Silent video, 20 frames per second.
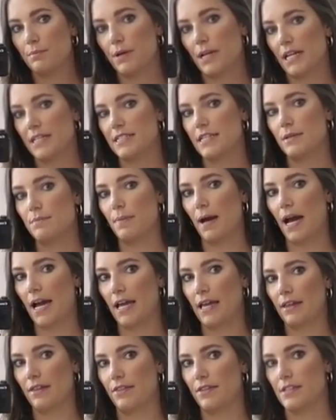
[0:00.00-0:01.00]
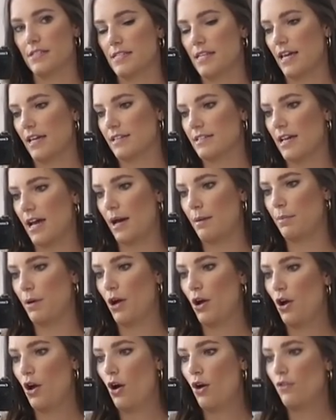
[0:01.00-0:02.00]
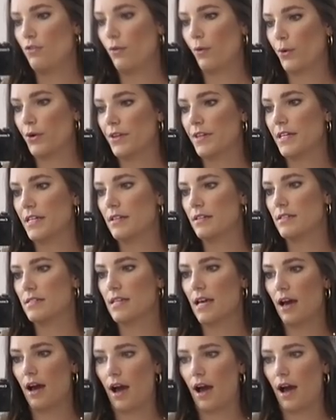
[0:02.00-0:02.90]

but I did buy this tank top for these.